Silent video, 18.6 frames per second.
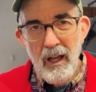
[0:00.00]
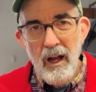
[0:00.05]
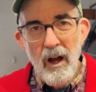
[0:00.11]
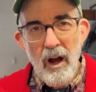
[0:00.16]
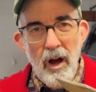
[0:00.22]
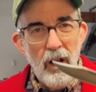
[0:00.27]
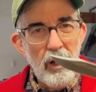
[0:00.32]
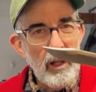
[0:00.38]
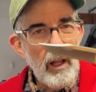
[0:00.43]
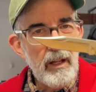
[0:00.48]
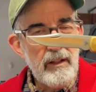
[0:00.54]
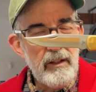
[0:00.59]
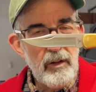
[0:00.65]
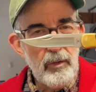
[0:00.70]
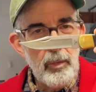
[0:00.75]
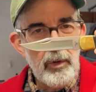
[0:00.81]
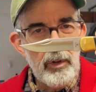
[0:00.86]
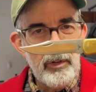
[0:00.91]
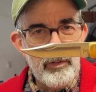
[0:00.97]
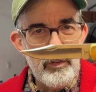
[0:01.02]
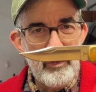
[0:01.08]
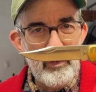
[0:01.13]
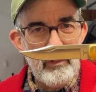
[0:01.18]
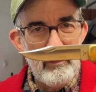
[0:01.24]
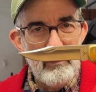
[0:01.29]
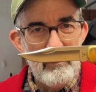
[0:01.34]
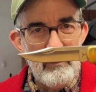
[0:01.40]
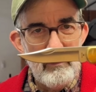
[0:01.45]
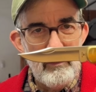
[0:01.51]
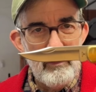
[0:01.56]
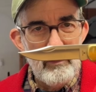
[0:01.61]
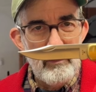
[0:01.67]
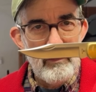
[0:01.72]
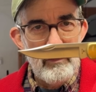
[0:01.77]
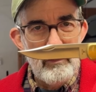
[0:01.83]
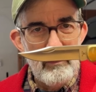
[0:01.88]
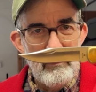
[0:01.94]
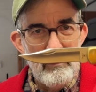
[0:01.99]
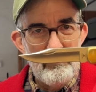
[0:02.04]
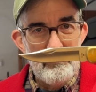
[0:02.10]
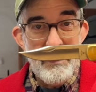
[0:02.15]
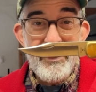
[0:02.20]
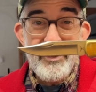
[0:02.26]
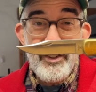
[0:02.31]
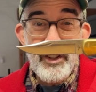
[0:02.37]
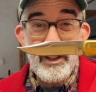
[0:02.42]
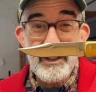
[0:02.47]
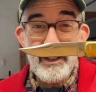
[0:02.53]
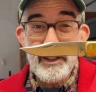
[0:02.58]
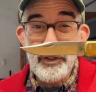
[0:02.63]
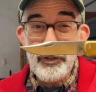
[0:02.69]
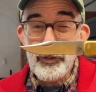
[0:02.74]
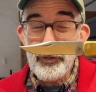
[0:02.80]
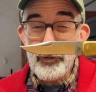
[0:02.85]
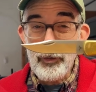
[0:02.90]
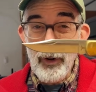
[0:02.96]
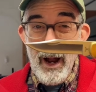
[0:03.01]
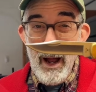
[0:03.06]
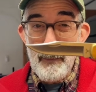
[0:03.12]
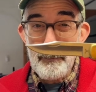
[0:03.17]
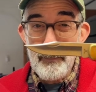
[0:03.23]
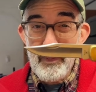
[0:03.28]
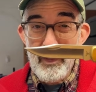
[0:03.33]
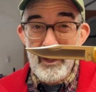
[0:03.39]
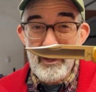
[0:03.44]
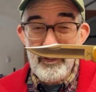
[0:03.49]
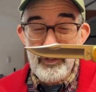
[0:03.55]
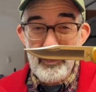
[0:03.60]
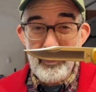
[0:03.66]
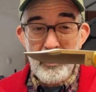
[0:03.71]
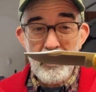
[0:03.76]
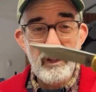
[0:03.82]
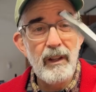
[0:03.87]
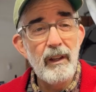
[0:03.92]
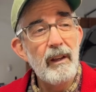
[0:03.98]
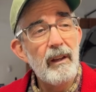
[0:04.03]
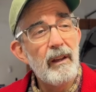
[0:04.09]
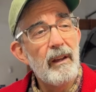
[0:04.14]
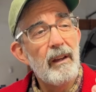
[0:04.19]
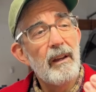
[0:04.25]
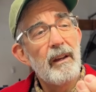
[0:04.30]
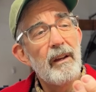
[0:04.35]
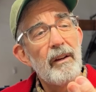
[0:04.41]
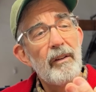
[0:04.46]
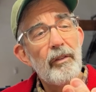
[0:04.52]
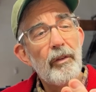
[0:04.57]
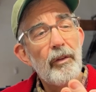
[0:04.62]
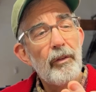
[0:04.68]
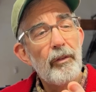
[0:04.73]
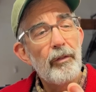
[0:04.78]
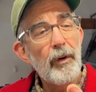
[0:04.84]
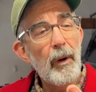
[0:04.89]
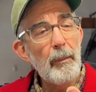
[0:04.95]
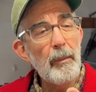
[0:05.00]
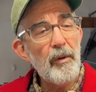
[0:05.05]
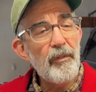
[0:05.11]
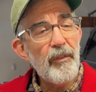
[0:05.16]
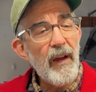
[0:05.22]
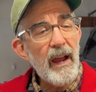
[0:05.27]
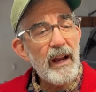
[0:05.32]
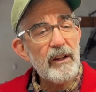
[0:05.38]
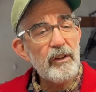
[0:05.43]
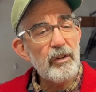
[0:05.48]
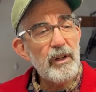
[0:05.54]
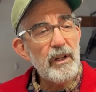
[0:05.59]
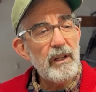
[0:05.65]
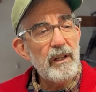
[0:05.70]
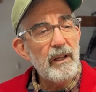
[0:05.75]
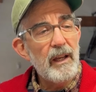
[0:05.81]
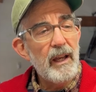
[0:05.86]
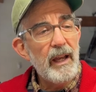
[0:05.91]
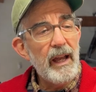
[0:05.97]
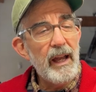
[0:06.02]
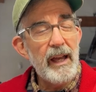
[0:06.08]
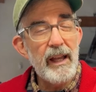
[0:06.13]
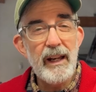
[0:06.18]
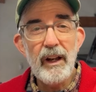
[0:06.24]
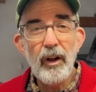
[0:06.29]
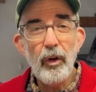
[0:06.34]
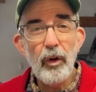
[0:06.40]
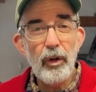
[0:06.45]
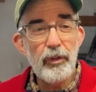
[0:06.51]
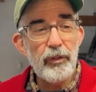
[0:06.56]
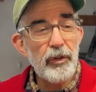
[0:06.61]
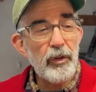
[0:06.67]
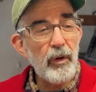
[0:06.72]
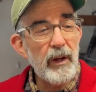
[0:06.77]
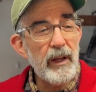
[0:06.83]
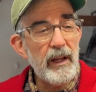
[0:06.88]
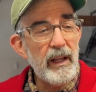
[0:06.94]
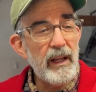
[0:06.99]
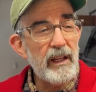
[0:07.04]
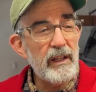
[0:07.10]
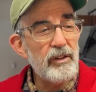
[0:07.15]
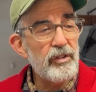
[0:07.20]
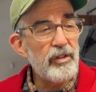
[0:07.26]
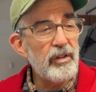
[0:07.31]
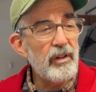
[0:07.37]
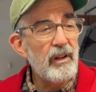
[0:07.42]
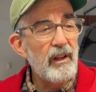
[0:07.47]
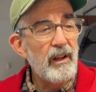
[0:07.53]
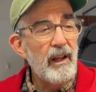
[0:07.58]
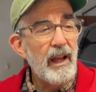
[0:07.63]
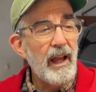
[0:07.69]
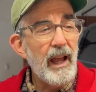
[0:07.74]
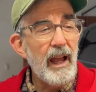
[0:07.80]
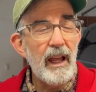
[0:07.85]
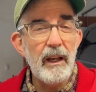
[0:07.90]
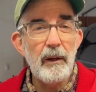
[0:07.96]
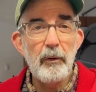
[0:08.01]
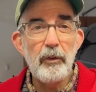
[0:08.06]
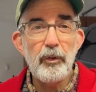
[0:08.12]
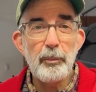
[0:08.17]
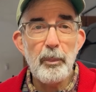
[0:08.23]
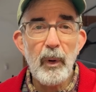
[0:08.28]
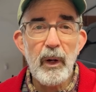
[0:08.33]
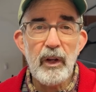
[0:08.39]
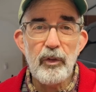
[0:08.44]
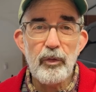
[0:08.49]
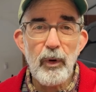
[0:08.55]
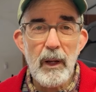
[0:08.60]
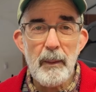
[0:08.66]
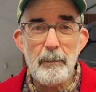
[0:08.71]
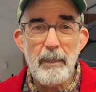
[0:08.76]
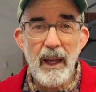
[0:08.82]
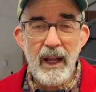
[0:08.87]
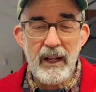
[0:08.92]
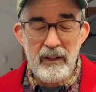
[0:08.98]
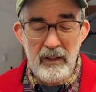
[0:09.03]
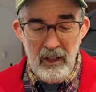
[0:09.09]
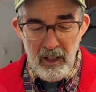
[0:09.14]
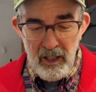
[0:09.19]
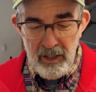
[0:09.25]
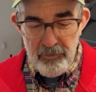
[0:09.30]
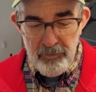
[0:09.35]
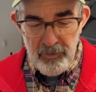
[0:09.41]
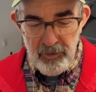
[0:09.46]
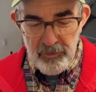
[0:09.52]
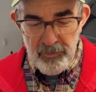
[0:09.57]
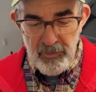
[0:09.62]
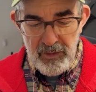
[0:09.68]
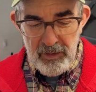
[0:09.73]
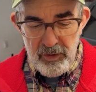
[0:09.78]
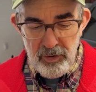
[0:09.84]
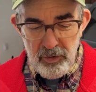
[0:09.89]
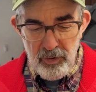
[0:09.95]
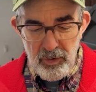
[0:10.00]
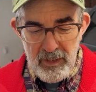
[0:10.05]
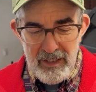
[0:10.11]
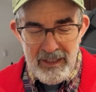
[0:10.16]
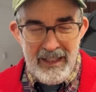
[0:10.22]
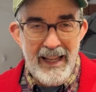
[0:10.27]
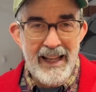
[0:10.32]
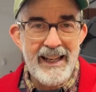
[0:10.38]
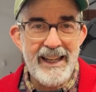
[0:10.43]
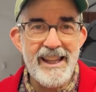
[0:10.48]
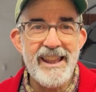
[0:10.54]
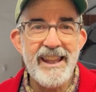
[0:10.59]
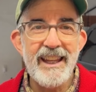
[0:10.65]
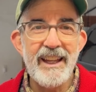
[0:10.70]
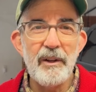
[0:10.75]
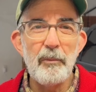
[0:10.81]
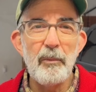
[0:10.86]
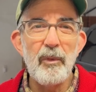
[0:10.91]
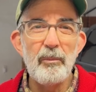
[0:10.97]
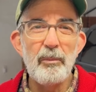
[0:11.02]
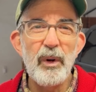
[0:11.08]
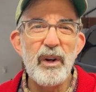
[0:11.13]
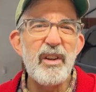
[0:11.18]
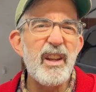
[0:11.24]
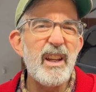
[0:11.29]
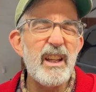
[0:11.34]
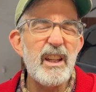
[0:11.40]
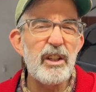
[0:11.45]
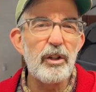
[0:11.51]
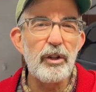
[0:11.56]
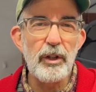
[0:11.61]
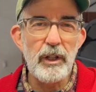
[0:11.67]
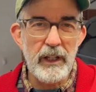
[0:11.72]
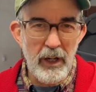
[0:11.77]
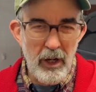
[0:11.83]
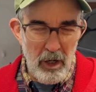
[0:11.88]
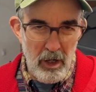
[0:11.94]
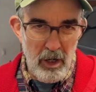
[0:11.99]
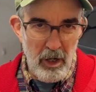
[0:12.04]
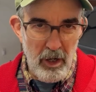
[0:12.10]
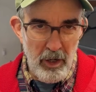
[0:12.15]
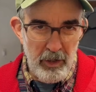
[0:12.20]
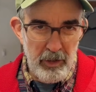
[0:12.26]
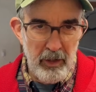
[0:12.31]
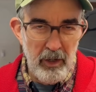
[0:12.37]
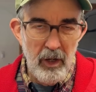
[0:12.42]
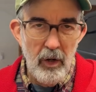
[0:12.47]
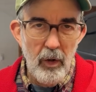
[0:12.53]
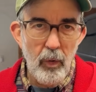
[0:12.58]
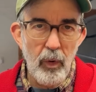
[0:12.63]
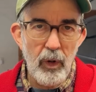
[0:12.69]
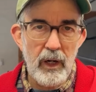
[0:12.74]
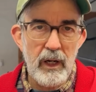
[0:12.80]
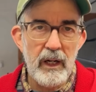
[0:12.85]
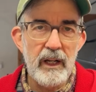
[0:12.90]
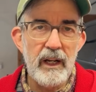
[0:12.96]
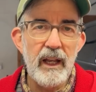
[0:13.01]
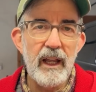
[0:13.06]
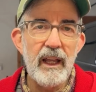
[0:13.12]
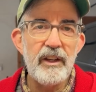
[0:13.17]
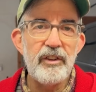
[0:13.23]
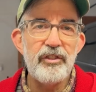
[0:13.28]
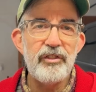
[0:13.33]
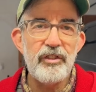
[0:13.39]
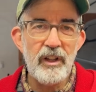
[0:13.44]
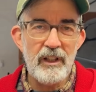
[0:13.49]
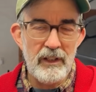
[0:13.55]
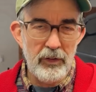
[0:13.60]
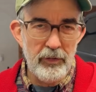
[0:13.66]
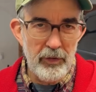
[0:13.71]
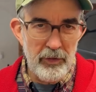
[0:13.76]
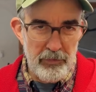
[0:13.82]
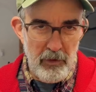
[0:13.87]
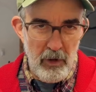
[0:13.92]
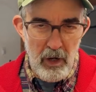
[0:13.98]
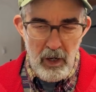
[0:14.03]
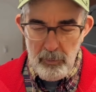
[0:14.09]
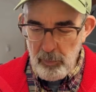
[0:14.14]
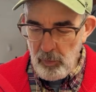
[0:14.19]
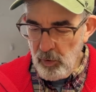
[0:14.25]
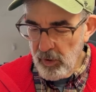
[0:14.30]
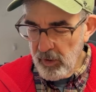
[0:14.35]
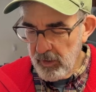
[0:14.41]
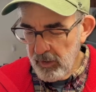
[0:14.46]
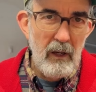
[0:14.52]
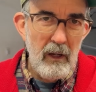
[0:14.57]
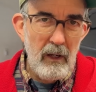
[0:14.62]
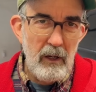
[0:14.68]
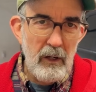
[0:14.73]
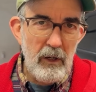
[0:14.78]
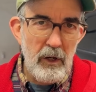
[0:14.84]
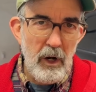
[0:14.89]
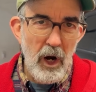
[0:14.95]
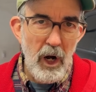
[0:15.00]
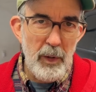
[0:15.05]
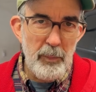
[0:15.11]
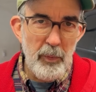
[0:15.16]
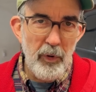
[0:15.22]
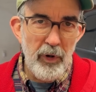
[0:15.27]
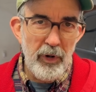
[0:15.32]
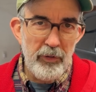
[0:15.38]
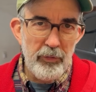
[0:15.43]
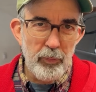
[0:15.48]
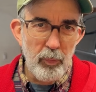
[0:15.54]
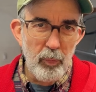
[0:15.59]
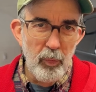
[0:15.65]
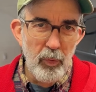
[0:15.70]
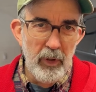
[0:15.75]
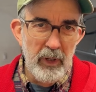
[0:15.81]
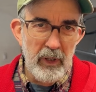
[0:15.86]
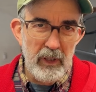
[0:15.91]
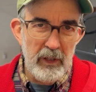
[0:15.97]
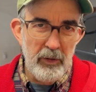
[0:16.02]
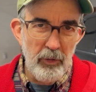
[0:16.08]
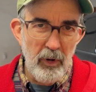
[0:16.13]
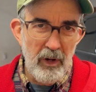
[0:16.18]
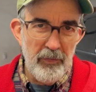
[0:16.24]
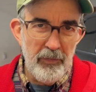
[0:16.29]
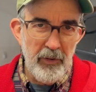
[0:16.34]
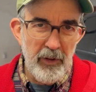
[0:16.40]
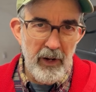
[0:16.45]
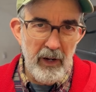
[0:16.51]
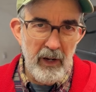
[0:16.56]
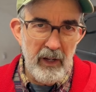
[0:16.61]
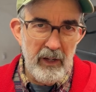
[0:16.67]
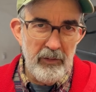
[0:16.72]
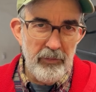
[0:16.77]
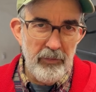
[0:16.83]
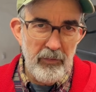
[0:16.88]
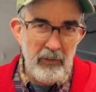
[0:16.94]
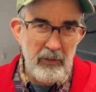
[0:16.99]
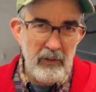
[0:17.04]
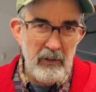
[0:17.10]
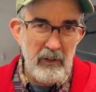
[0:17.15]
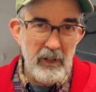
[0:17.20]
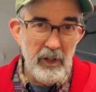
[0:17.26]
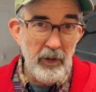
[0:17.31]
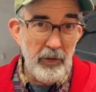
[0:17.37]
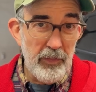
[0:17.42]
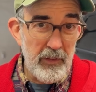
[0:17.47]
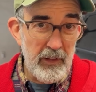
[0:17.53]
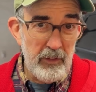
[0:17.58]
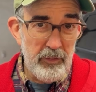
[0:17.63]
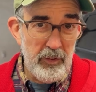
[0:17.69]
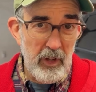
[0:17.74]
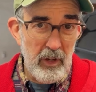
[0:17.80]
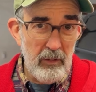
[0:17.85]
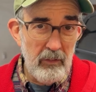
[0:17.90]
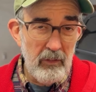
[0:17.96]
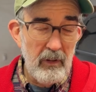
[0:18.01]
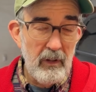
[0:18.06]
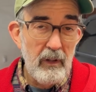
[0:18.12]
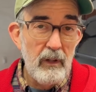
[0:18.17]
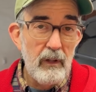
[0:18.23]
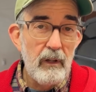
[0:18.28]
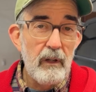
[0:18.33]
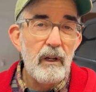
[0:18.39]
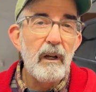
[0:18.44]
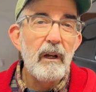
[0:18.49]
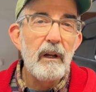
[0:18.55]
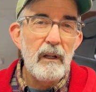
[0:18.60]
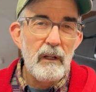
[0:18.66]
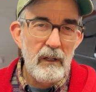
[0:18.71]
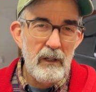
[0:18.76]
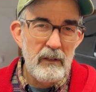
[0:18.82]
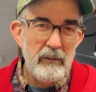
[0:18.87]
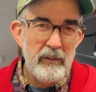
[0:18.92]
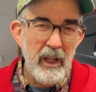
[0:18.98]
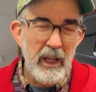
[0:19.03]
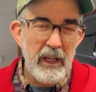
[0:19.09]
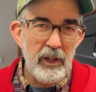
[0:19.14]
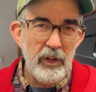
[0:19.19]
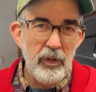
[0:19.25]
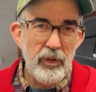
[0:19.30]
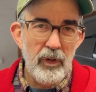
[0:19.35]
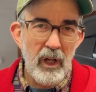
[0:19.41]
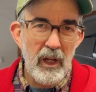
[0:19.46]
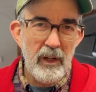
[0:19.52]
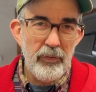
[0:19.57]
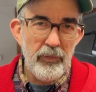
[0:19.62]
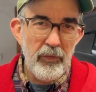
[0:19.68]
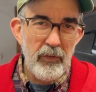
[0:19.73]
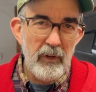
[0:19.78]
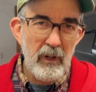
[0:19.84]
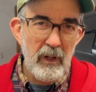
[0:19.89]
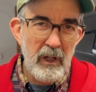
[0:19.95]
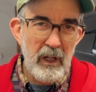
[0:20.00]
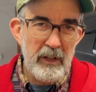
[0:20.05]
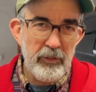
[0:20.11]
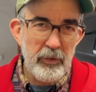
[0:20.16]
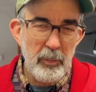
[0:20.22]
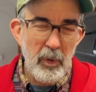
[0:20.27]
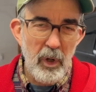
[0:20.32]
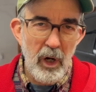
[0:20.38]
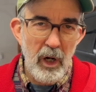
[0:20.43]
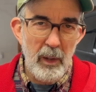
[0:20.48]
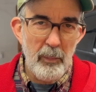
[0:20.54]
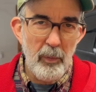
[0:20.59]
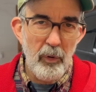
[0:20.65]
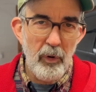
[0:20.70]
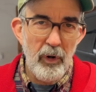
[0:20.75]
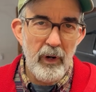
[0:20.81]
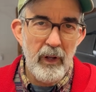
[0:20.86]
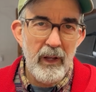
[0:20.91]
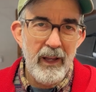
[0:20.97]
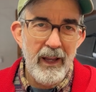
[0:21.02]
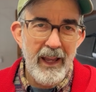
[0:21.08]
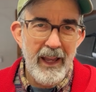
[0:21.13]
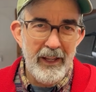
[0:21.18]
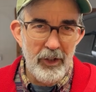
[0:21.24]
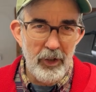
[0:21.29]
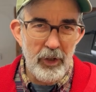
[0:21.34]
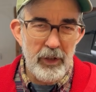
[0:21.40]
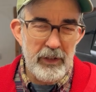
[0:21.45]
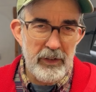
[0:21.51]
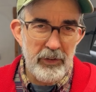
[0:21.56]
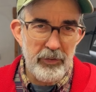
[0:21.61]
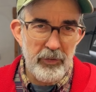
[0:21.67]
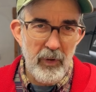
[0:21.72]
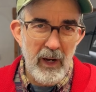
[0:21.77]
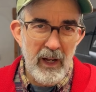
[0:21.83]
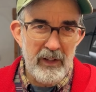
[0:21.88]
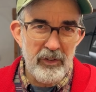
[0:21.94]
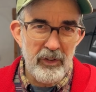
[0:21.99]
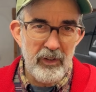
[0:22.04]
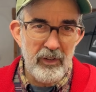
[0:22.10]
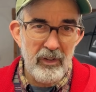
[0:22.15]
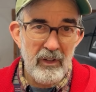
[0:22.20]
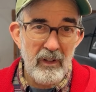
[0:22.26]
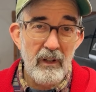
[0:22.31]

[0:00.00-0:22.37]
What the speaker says: All I did was basically strop this from the factory, and it holds a great edge and springs right back to life if I do hit anything particularly hard or cut a shitload of cardboard. Cardboard is really rough on a knife. You don't think so? Take a new knife, cut some cardboard, and look at the scratches.